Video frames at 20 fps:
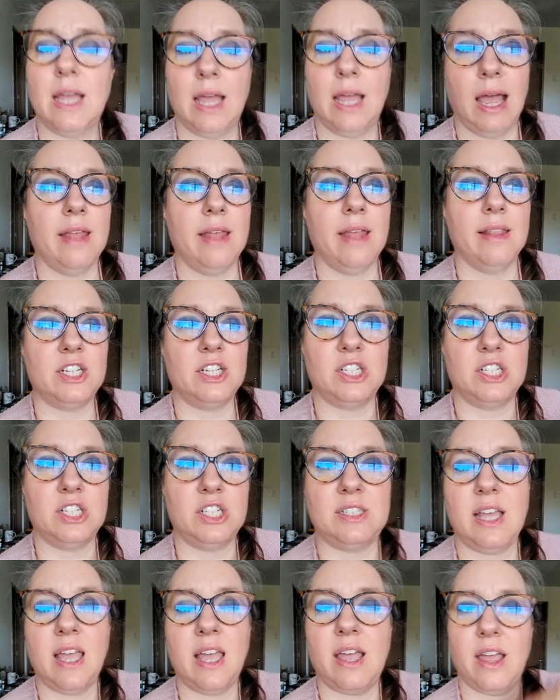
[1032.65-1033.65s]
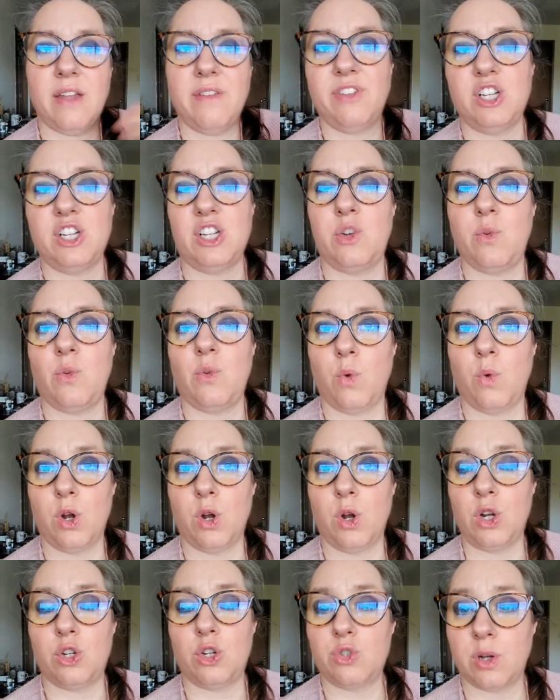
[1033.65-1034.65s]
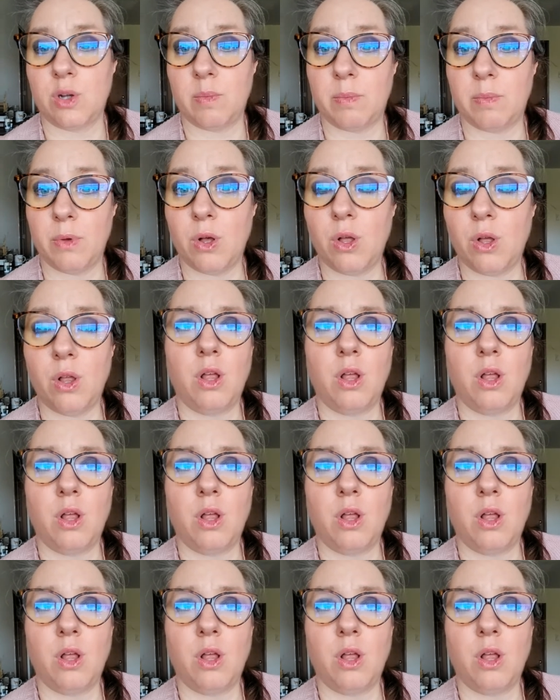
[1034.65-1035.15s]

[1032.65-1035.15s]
And let's just say inflation were to triple,